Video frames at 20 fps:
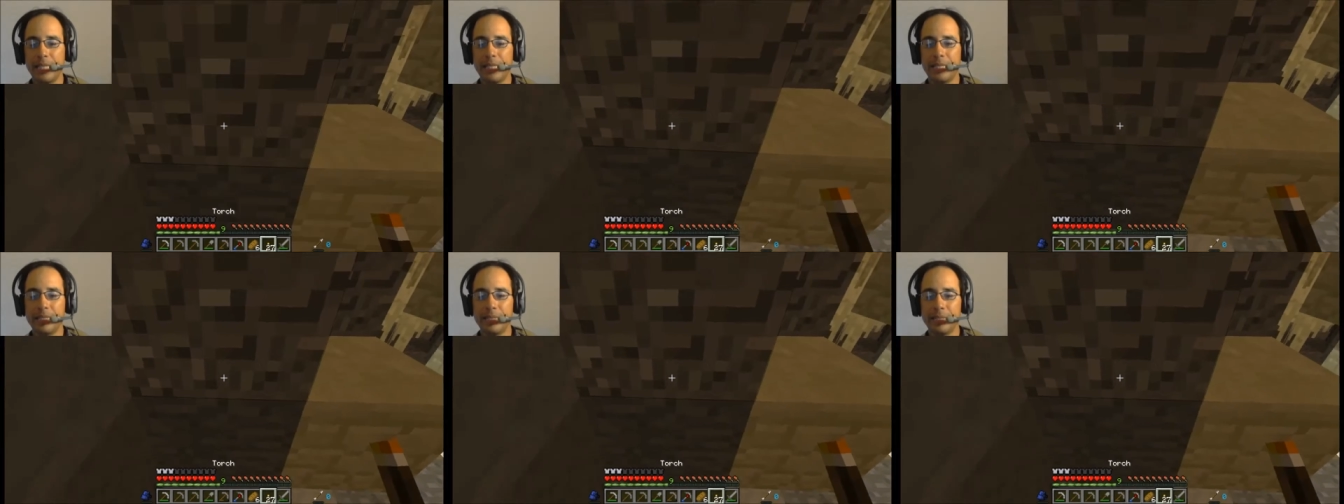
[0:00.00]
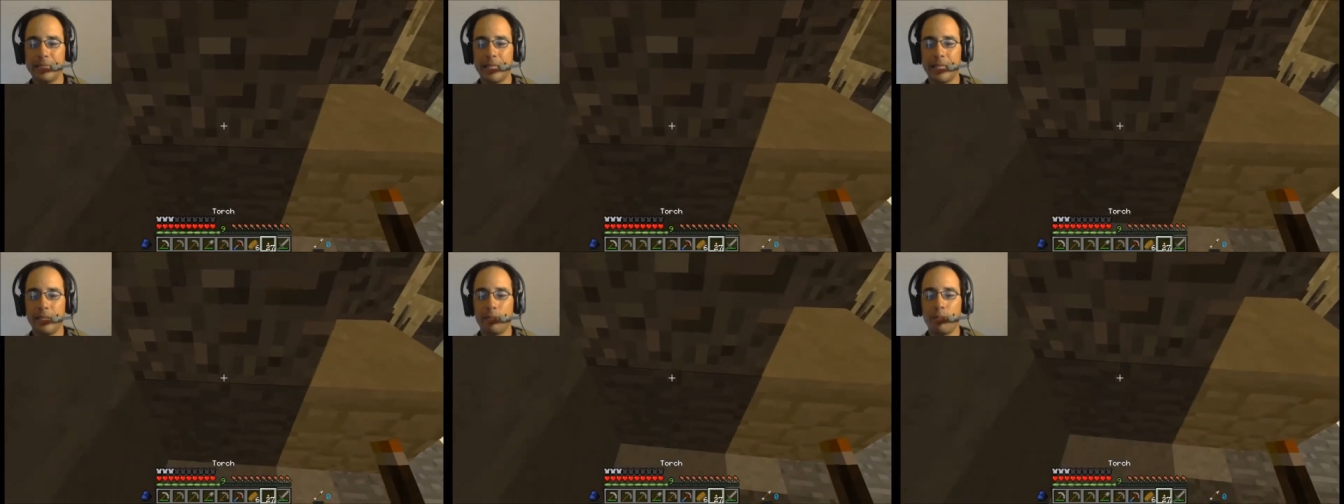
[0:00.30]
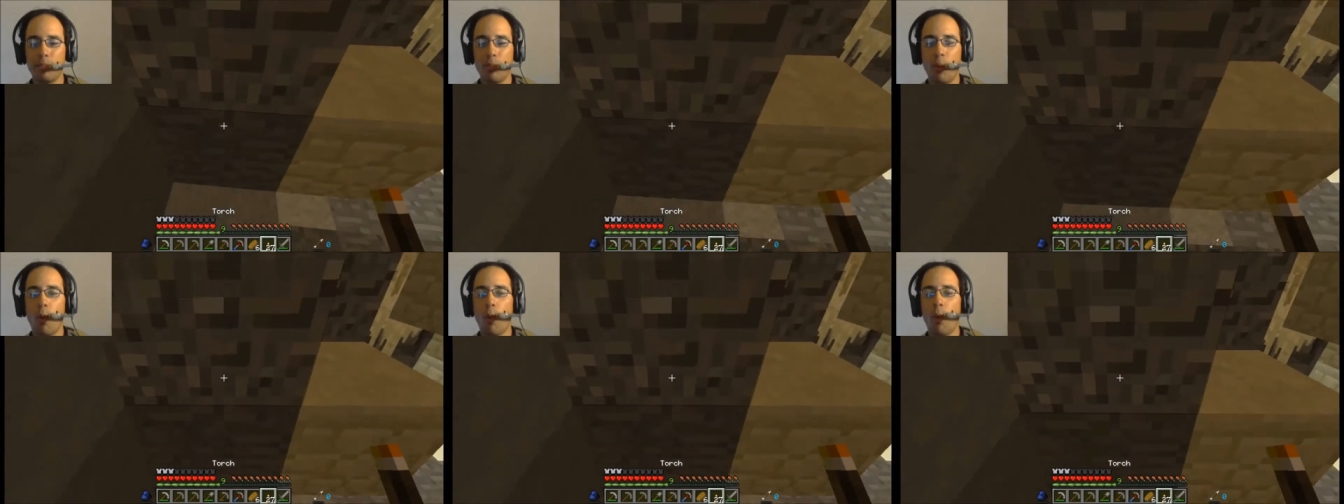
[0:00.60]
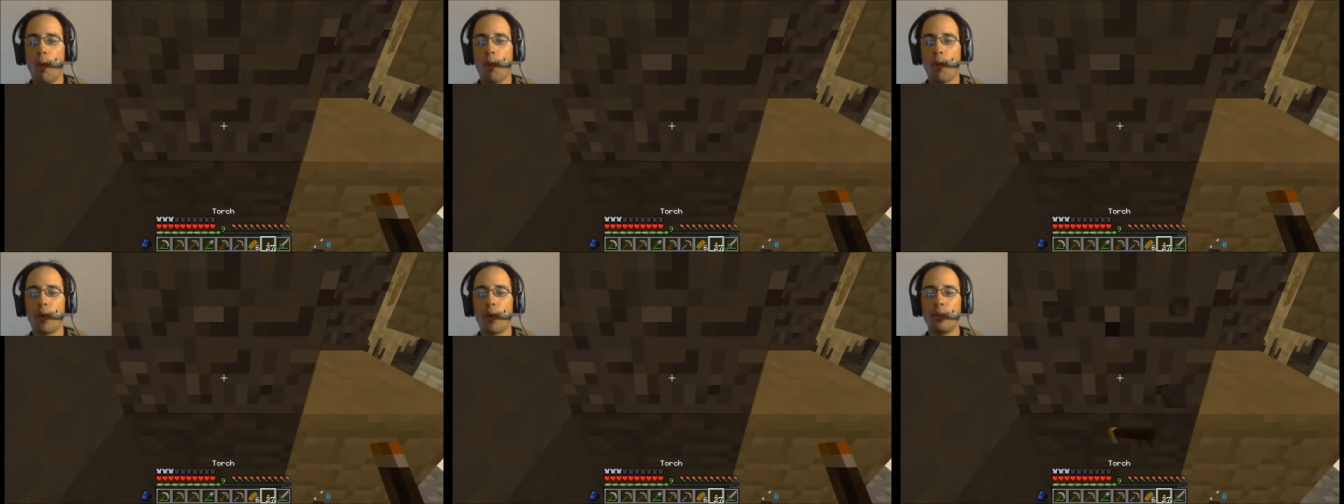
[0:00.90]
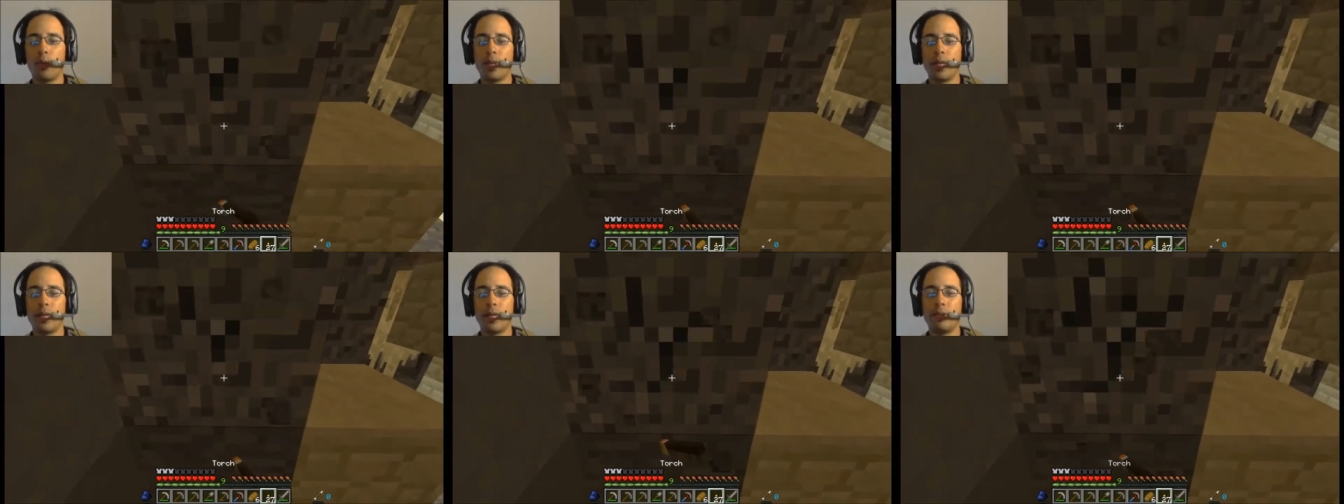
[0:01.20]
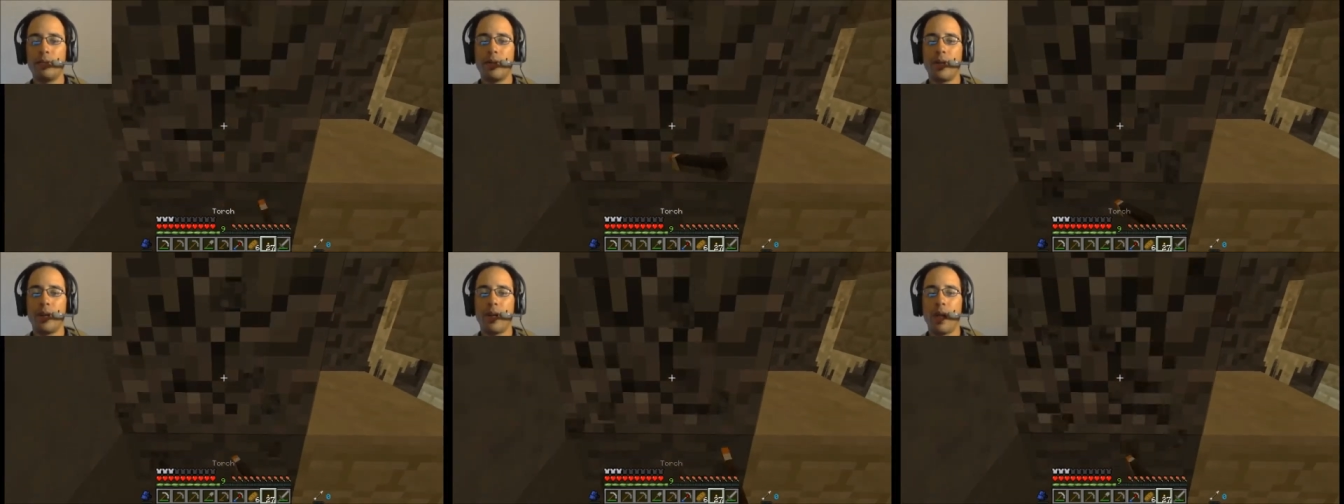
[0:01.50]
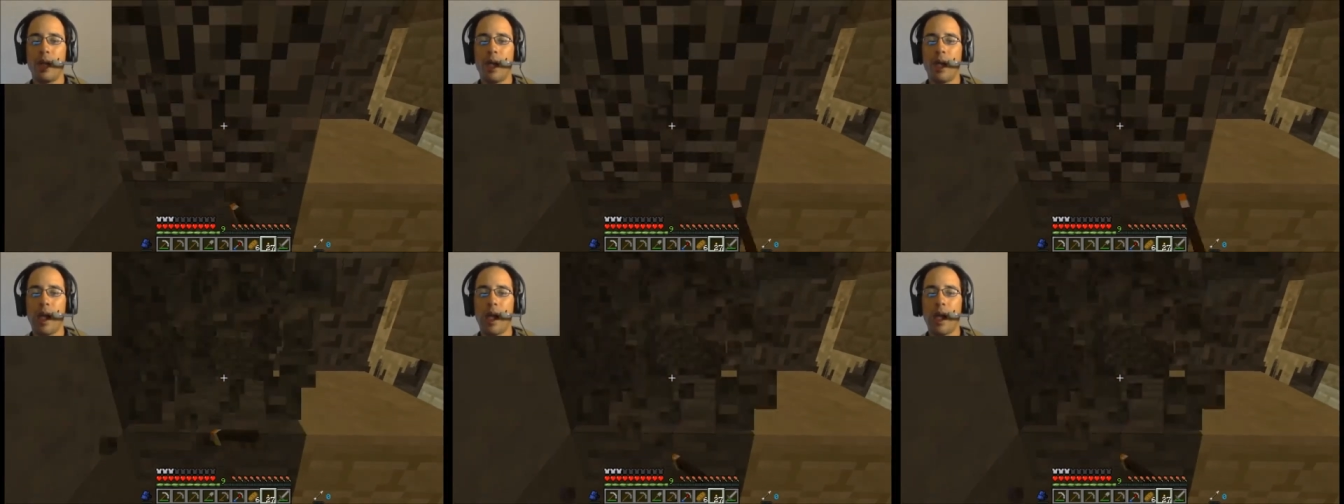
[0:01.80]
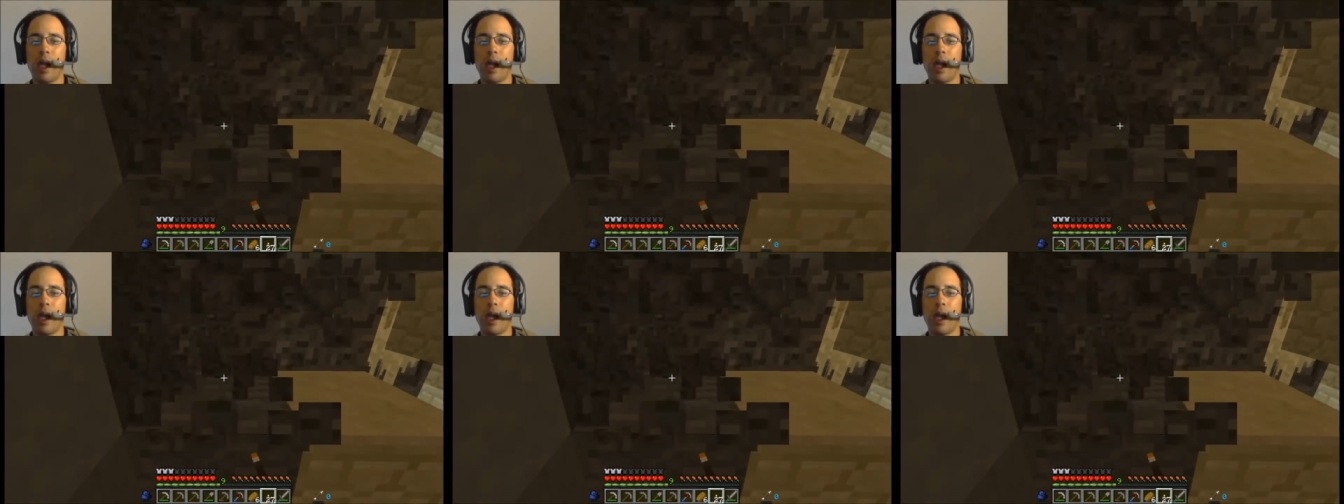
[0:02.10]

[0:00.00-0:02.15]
things and ore whatever.